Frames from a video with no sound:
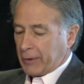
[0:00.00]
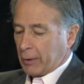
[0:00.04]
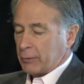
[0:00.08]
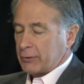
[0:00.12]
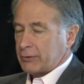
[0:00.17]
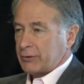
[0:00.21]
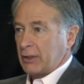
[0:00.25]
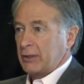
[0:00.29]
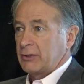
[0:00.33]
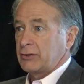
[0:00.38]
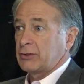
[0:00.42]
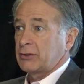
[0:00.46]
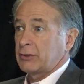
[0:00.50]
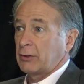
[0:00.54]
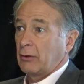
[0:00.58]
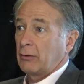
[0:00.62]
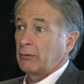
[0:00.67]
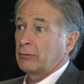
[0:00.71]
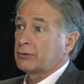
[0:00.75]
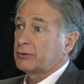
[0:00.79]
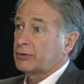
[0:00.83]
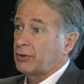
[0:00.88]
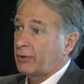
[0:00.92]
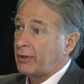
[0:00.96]
That was ages ago.
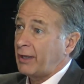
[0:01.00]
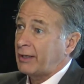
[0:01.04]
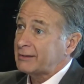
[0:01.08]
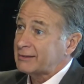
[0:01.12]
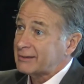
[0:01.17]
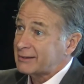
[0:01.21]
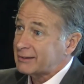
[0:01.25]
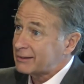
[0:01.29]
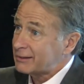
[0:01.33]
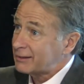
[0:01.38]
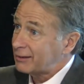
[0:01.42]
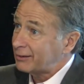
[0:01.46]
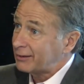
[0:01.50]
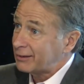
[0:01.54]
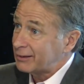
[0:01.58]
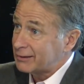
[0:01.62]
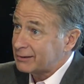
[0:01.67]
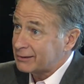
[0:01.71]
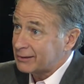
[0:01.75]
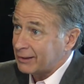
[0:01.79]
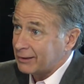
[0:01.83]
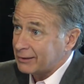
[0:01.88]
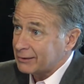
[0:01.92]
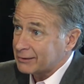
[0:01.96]
So that still
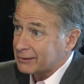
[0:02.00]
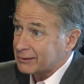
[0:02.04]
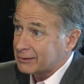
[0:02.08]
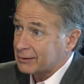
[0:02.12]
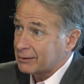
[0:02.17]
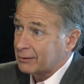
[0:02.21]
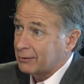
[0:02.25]
exists.